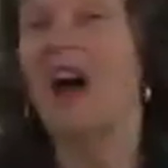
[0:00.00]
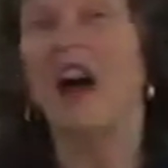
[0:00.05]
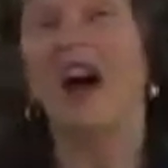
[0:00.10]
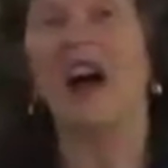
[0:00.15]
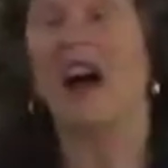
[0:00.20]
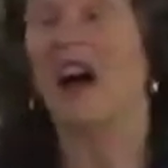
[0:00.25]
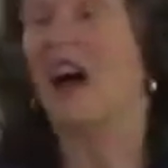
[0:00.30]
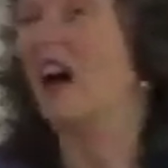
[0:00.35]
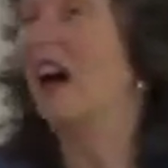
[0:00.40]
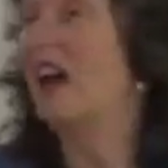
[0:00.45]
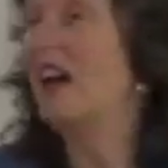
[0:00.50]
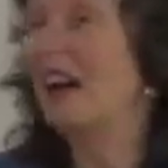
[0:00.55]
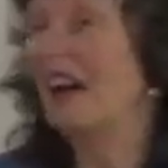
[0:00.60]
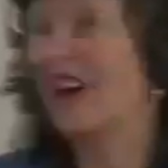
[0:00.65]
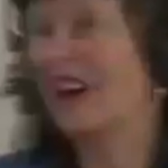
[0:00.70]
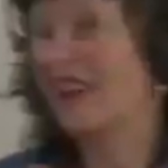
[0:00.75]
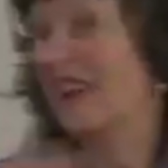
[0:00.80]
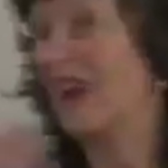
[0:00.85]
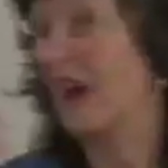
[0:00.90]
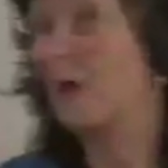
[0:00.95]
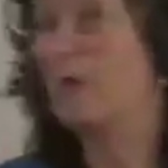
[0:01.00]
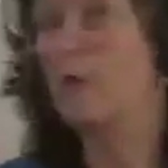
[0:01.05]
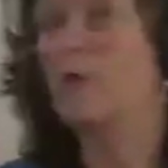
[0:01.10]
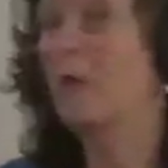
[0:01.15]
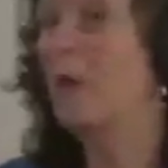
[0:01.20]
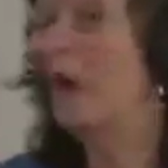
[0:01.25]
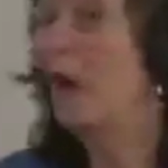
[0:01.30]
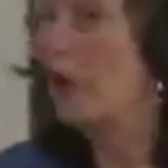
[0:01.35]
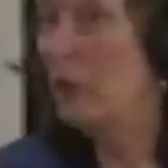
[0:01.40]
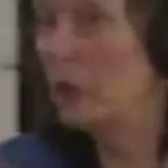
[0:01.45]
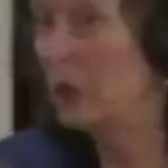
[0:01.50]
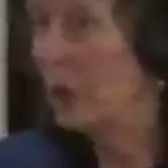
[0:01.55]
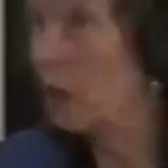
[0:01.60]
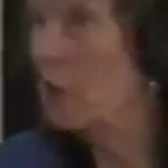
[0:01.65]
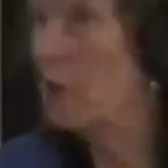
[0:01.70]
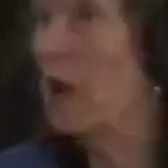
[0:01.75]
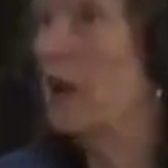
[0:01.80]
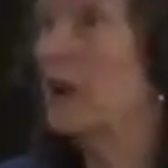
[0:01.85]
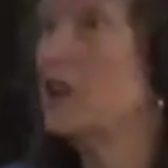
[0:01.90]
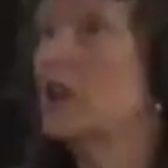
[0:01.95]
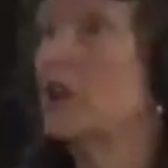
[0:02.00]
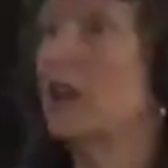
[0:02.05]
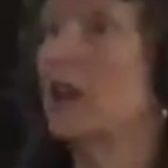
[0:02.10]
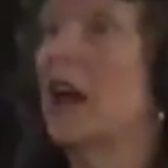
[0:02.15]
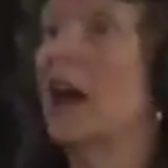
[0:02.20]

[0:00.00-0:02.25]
a real martial